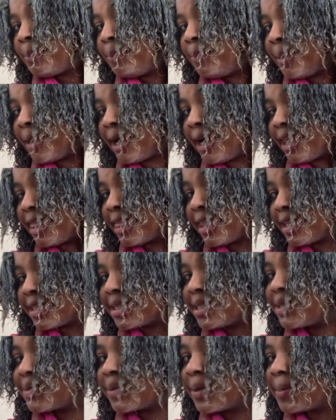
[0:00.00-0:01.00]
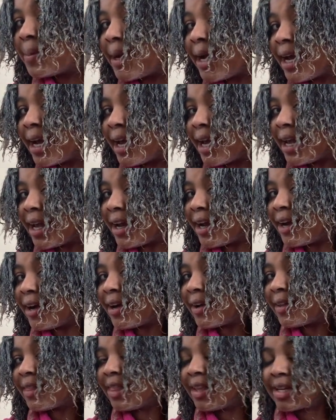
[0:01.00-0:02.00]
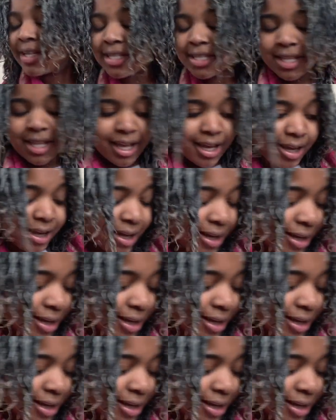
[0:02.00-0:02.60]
but this is what my hair looks like.